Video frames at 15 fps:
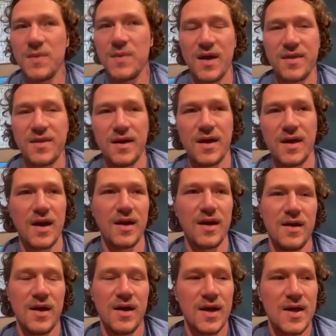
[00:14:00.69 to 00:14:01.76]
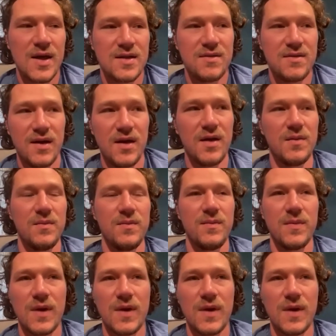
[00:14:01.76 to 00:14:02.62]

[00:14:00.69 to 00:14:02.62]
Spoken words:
And I think any team